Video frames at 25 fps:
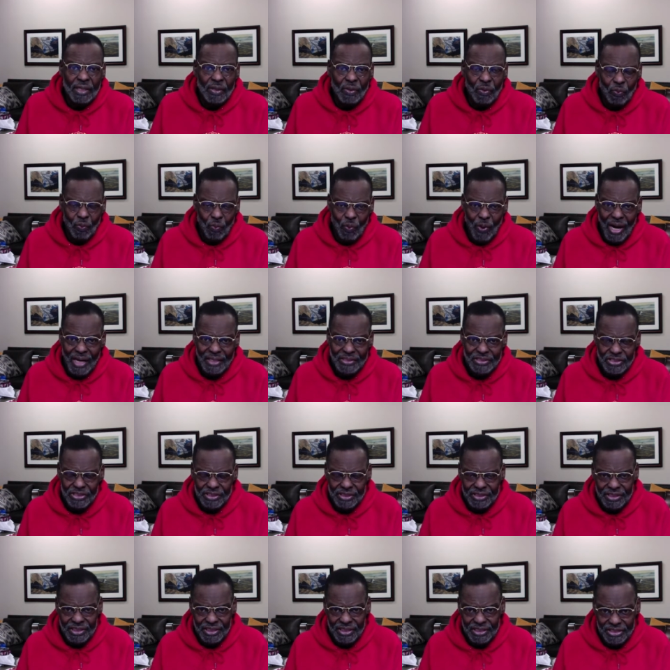
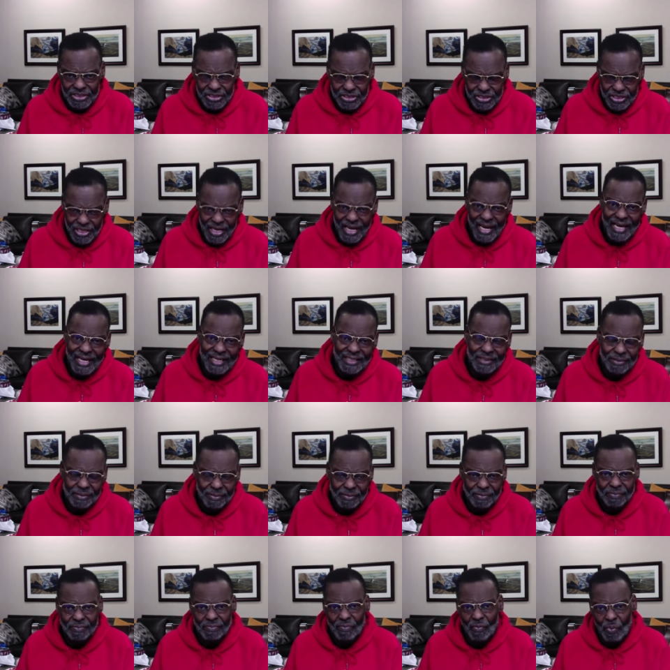Washington State.
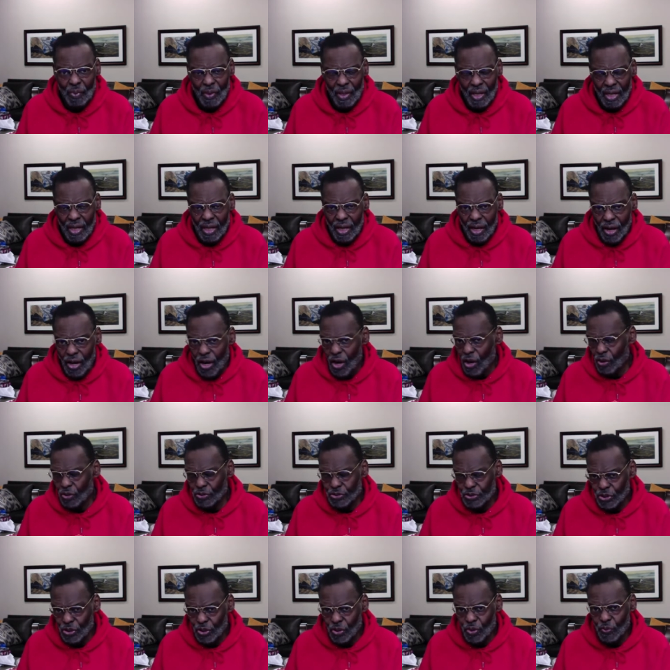
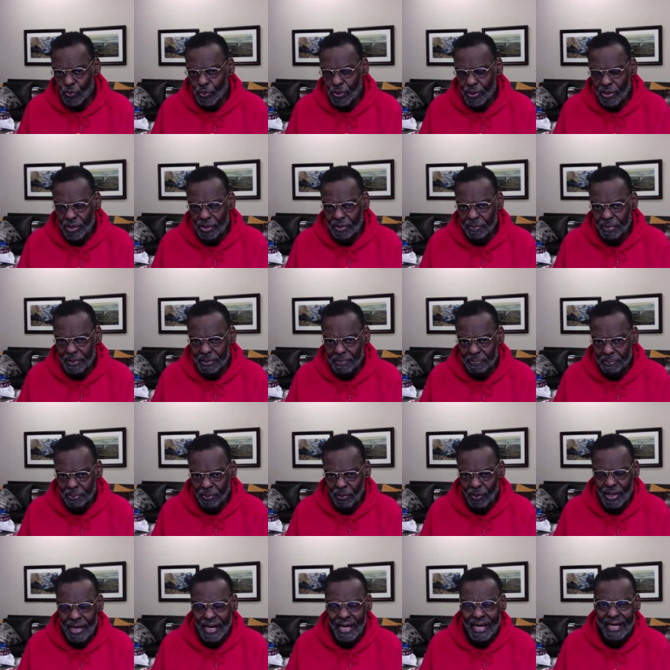Also, we're going to be
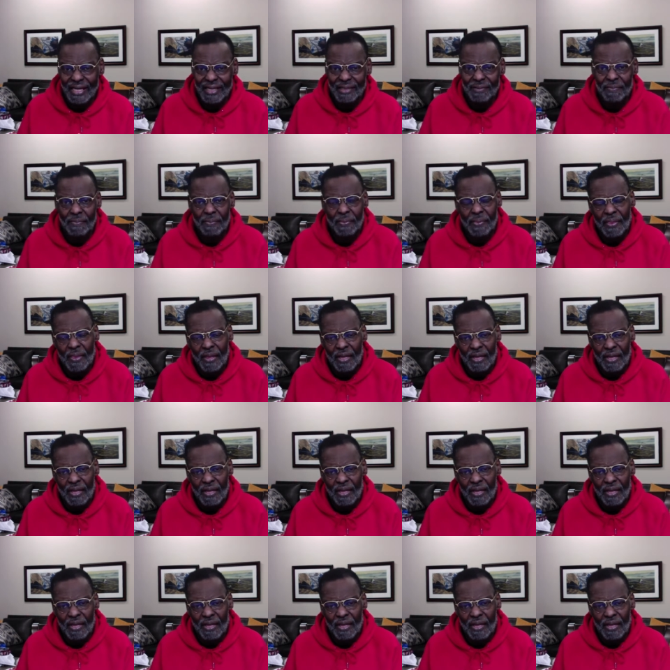praying